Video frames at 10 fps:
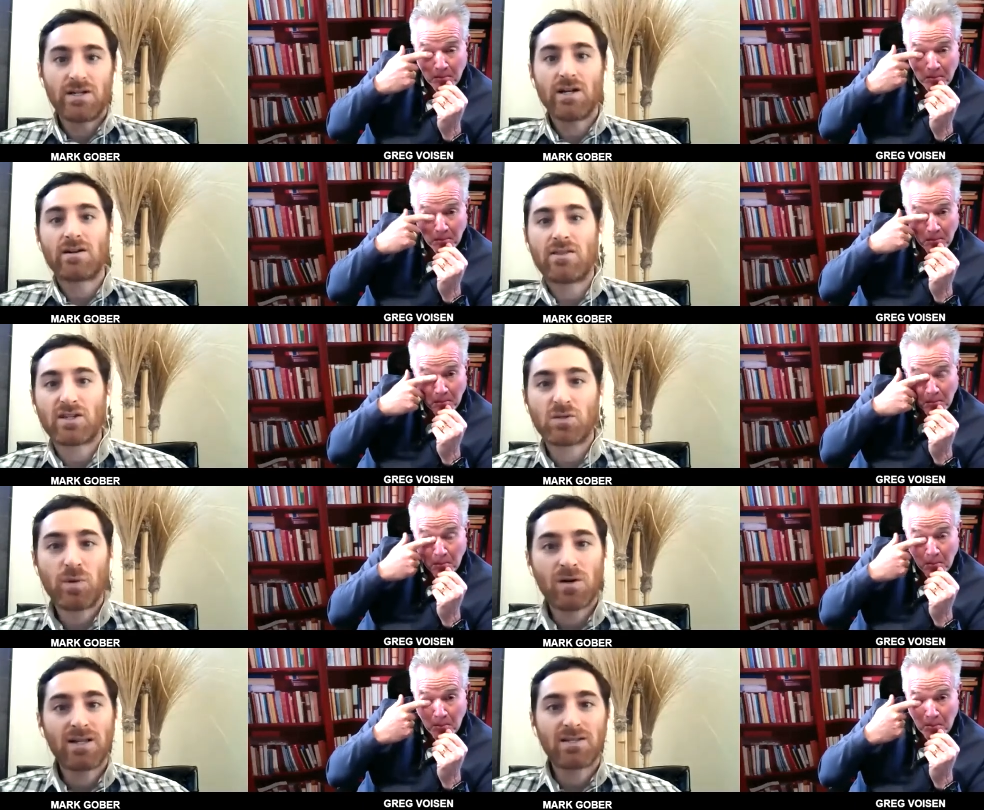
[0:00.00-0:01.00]
Speaker 1: near death
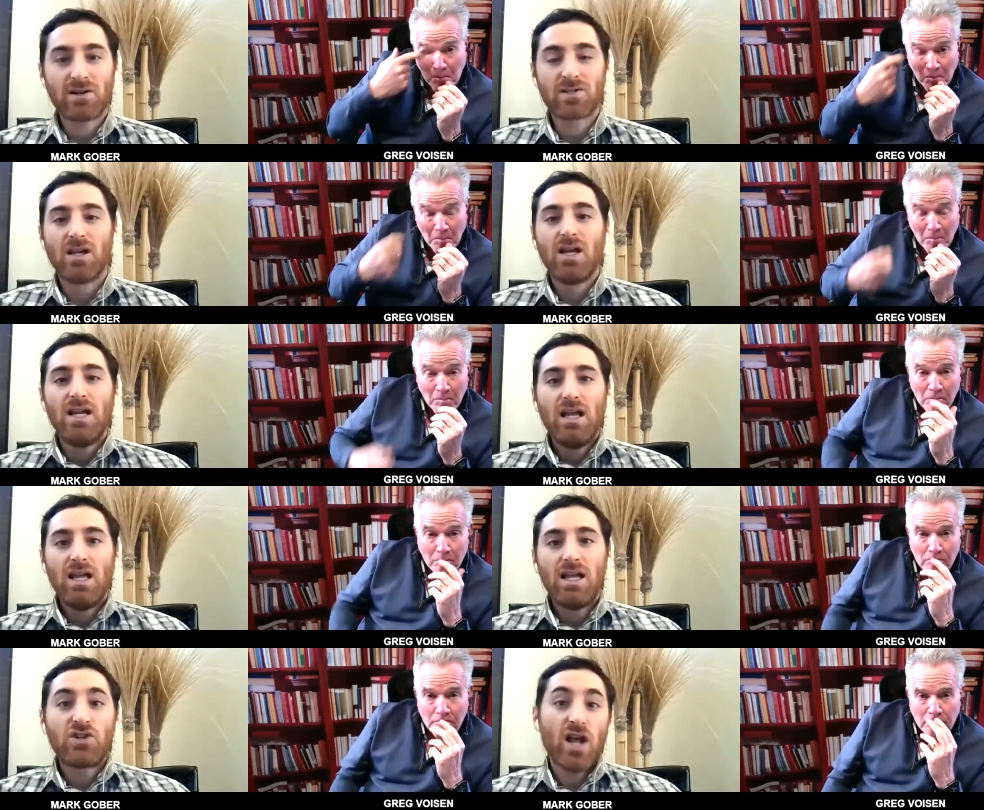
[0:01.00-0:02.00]
experiencers,
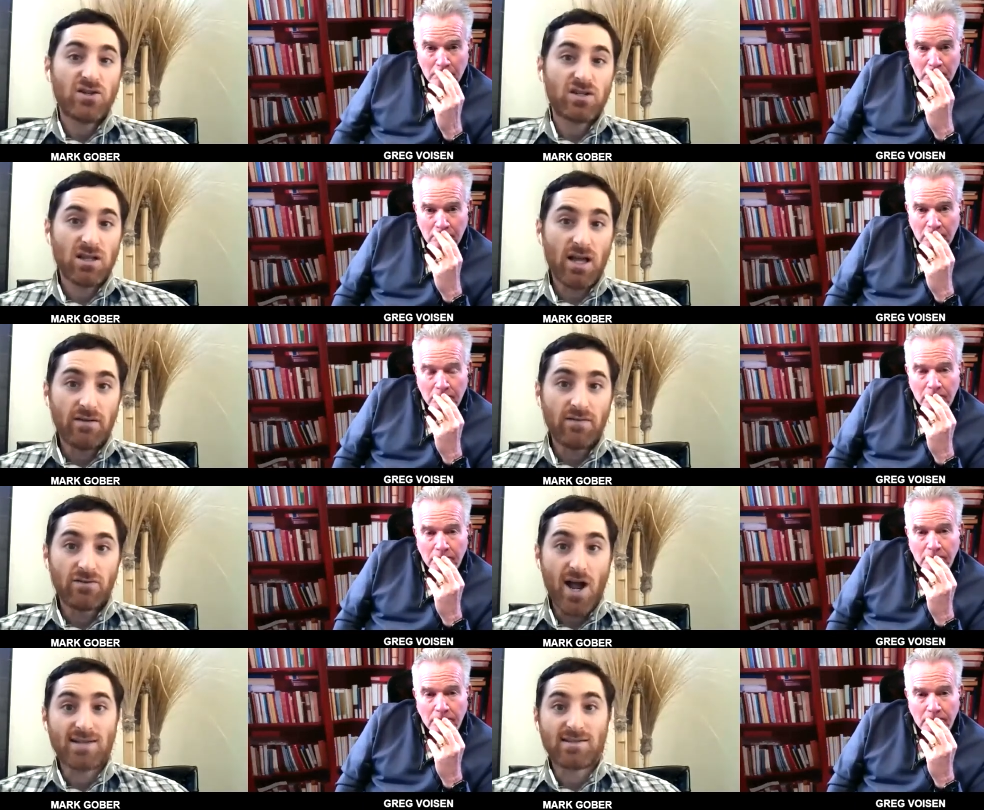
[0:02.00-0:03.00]
he changed his life
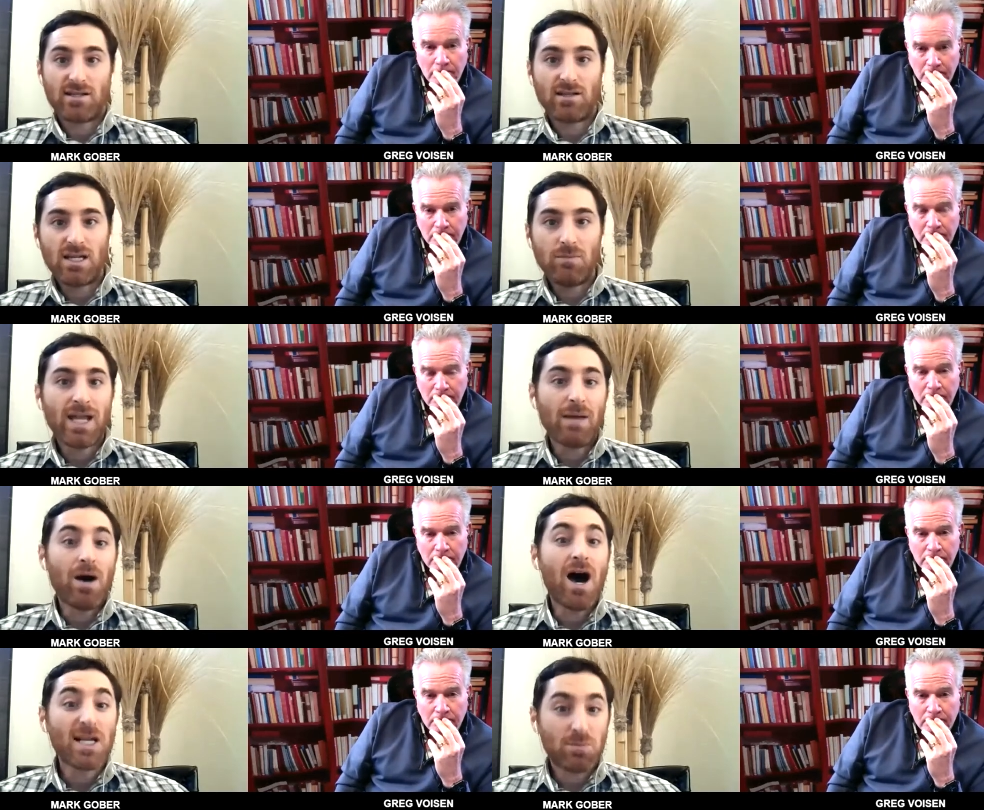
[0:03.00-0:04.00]
drastically. He
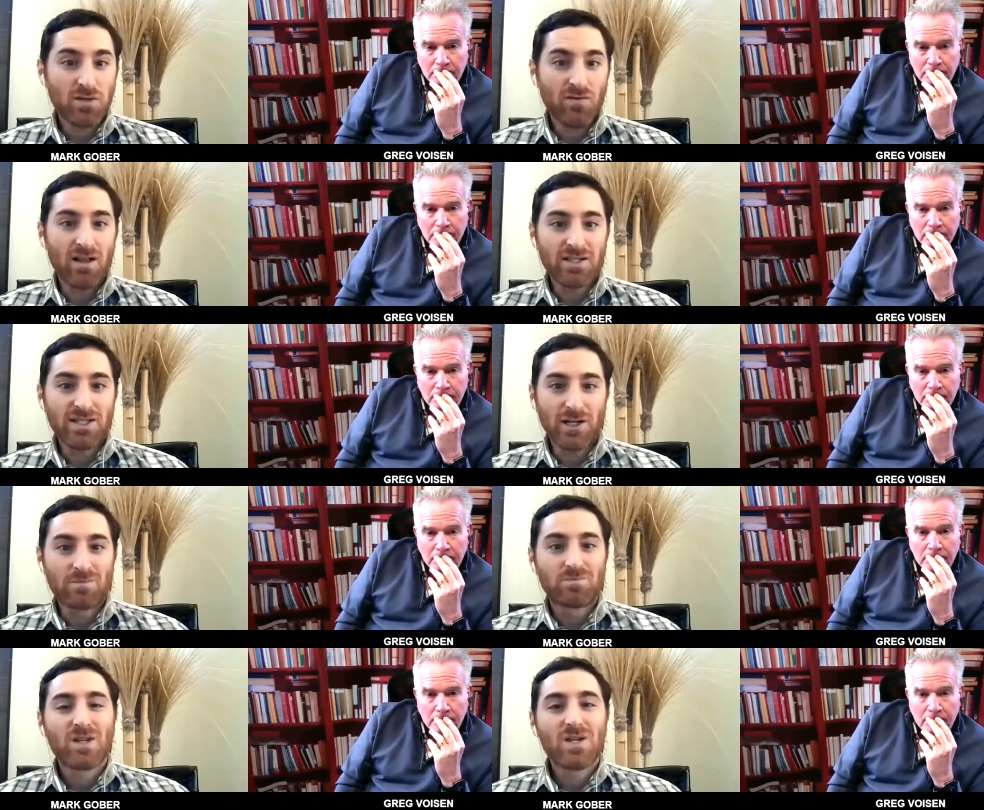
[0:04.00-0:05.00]
became a hospice
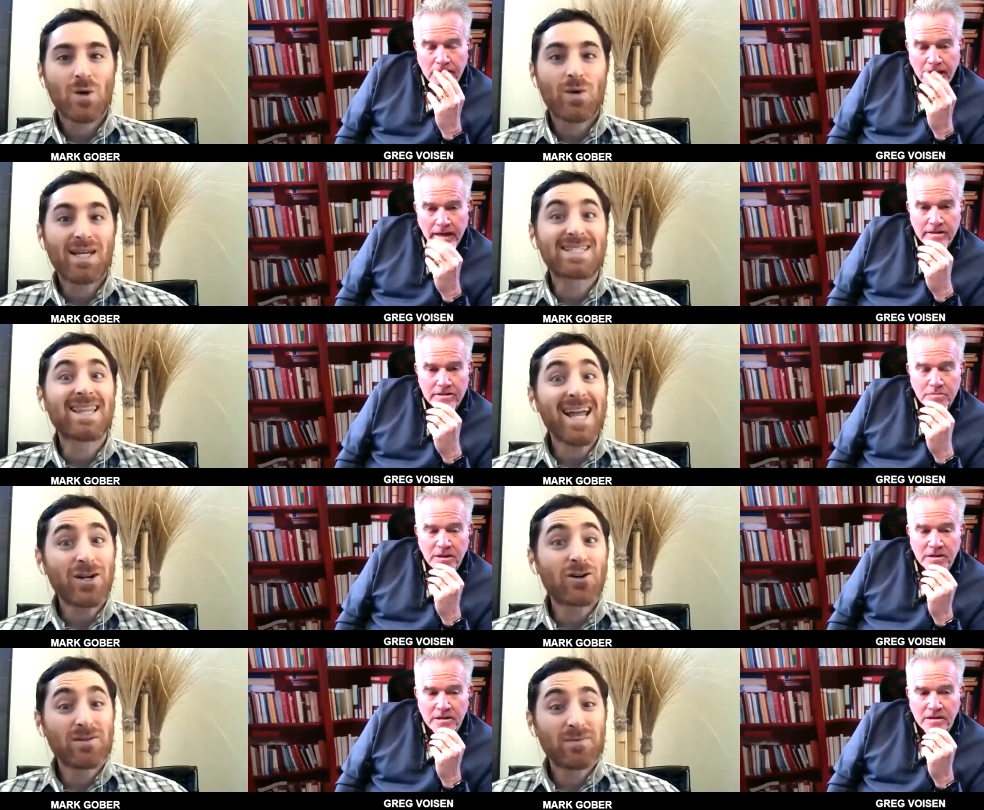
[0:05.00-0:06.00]
volunteer. So yeah, he's
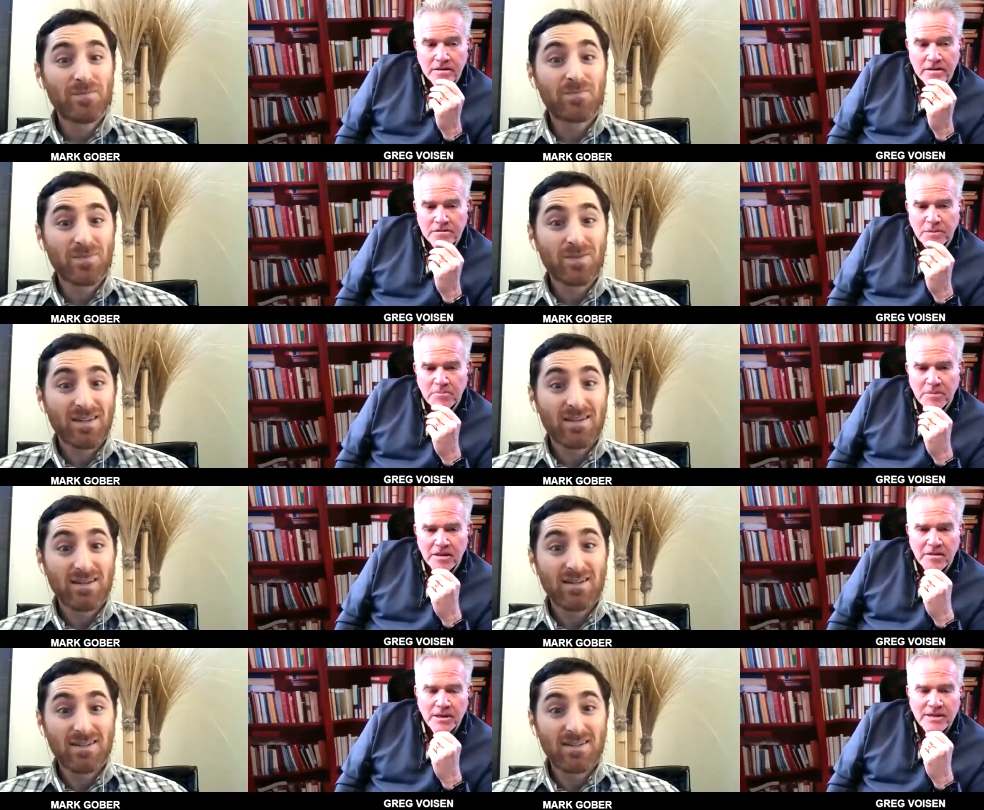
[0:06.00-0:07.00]
later,
Speaker 2: been, he's been
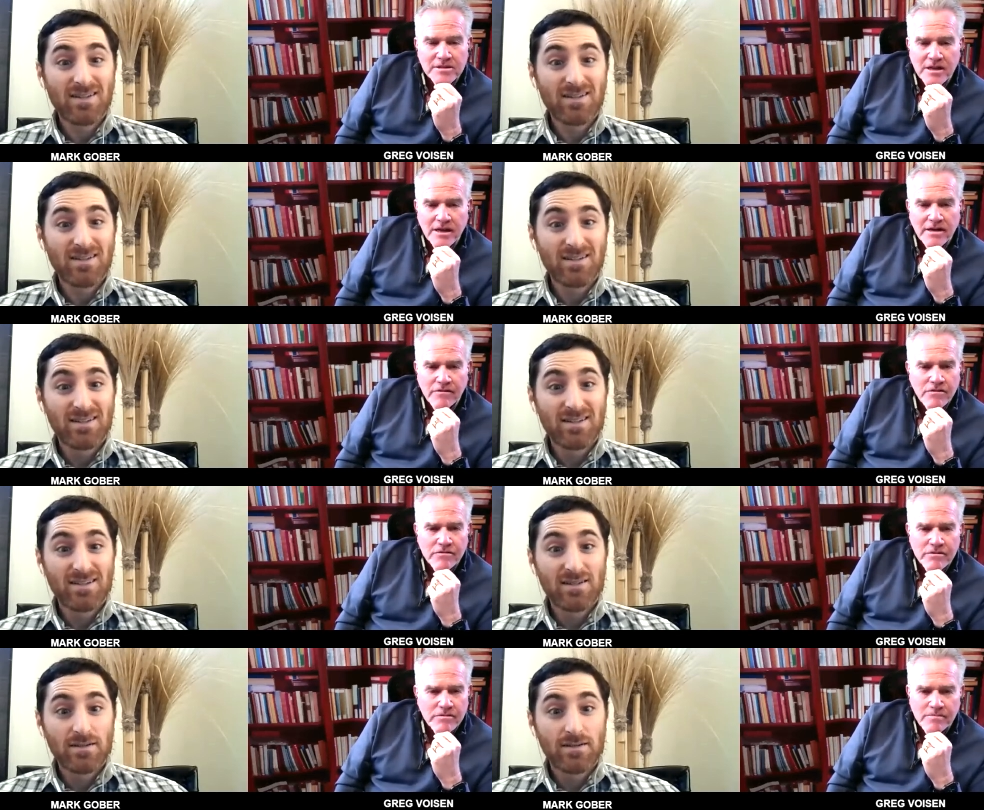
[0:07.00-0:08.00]
by the bedside of
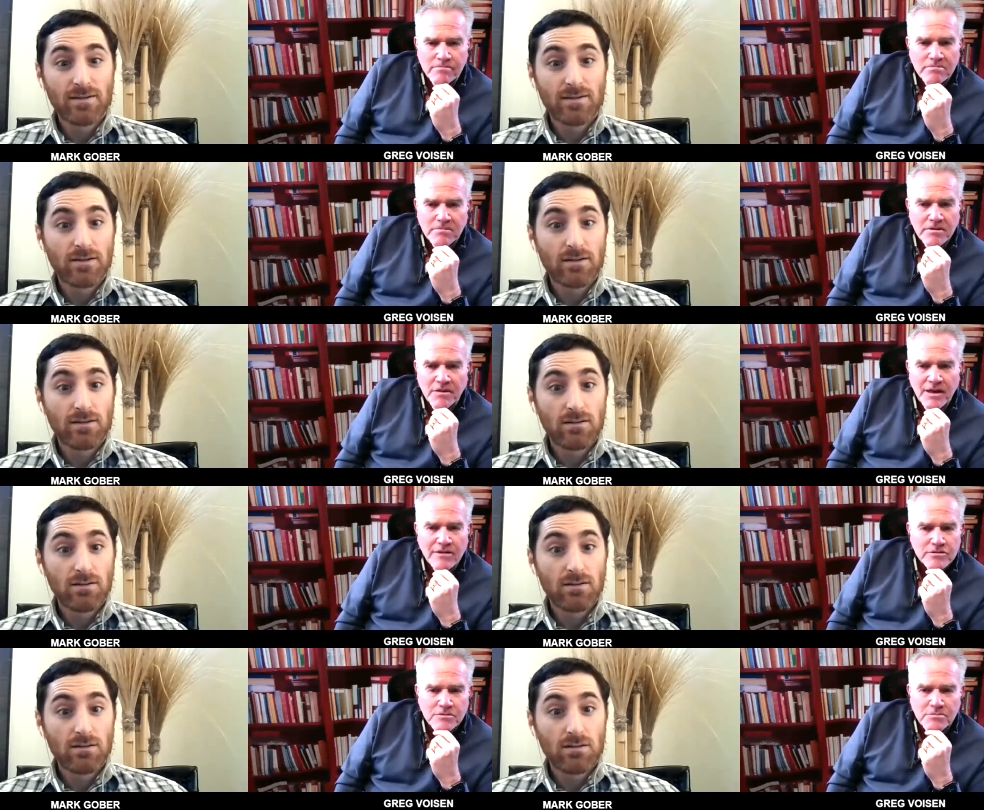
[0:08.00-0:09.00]
over a
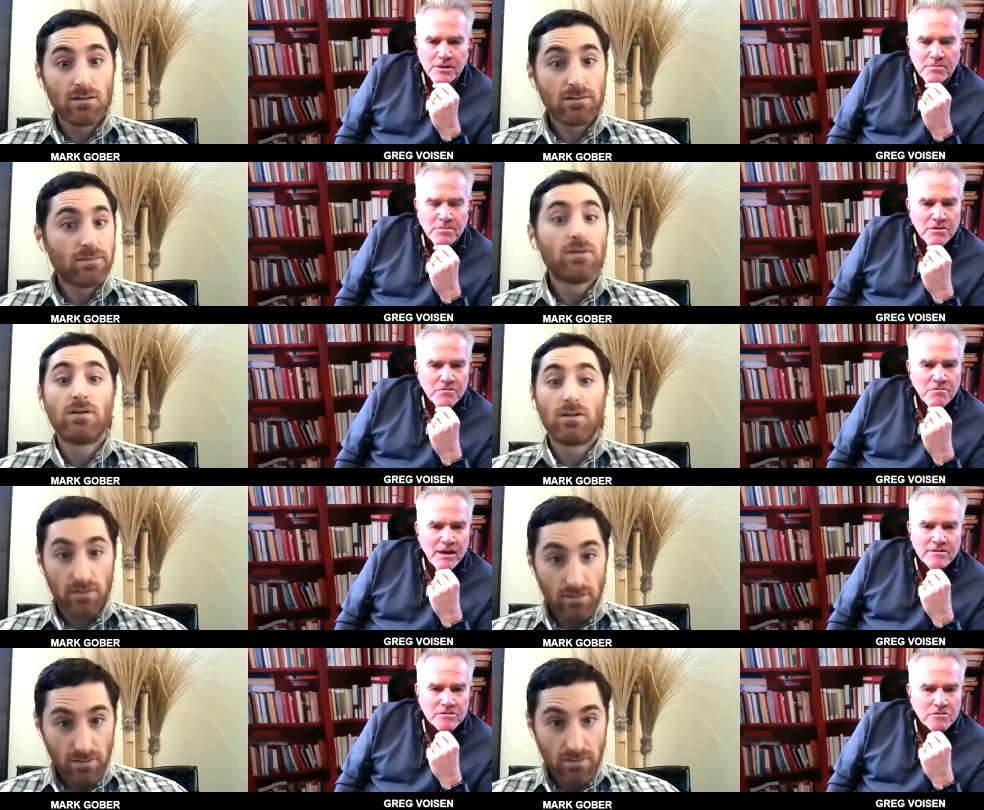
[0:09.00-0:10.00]
thousand people who
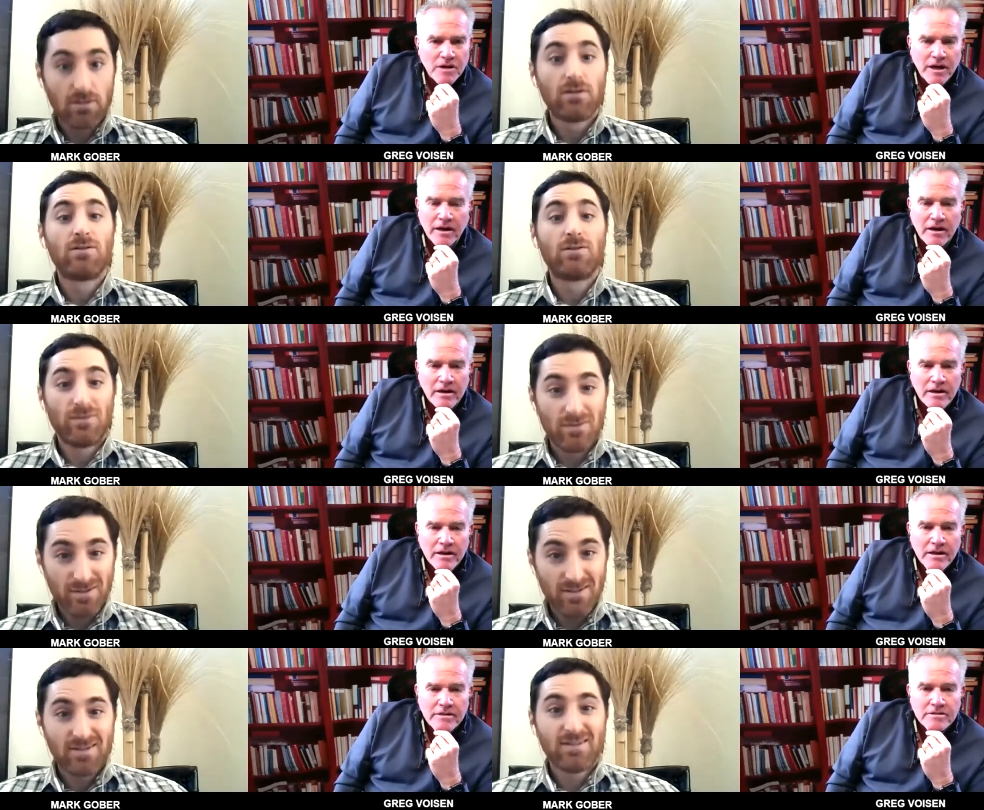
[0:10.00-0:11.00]
passed away.
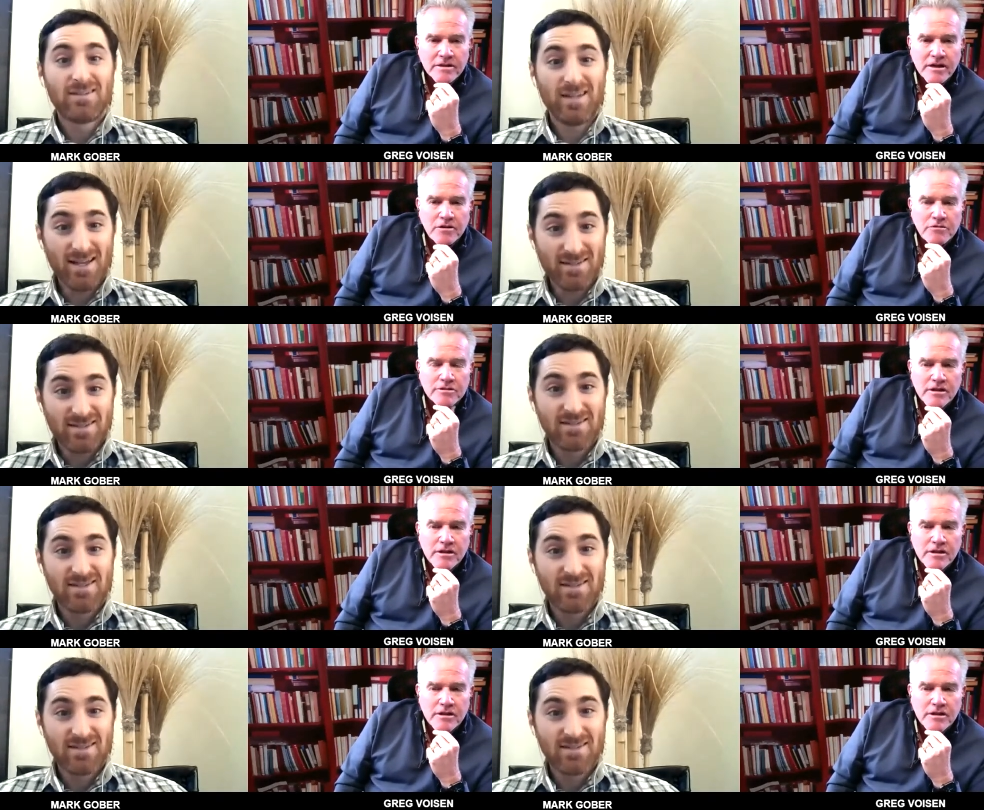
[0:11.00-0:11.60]
He's the guy who was